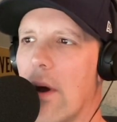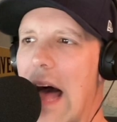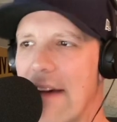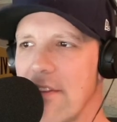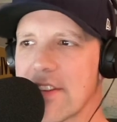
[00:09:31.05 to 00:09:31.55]
Well,
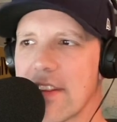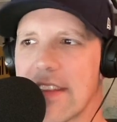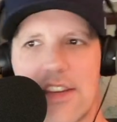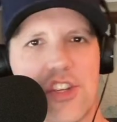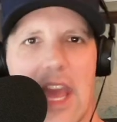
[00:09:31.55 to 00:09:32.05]
obviously
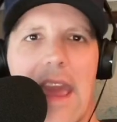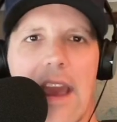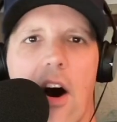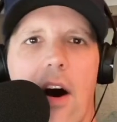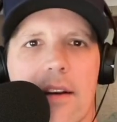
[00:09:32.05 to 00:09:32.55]
the
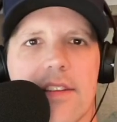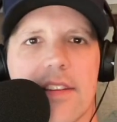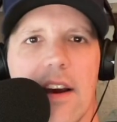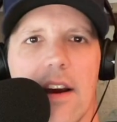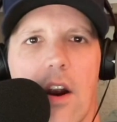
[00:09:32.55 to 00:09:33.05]

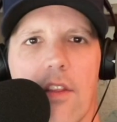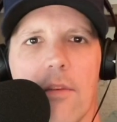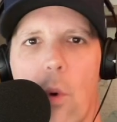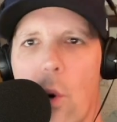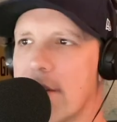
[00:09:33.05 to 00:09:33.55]
Jayhawks are the
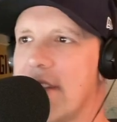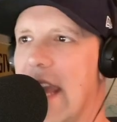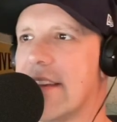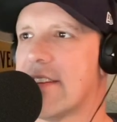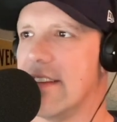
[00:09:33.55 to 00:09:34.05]
more
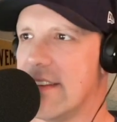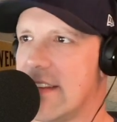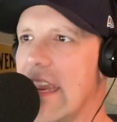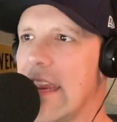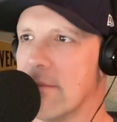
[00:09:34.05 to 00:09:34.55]
tested
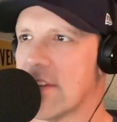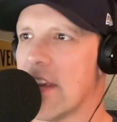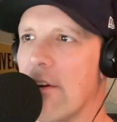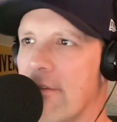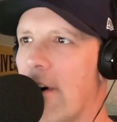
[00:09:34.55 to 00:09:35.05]
team
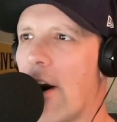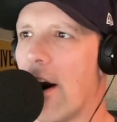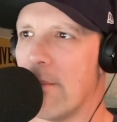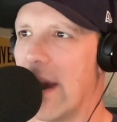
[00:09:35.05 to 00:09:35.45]
so far.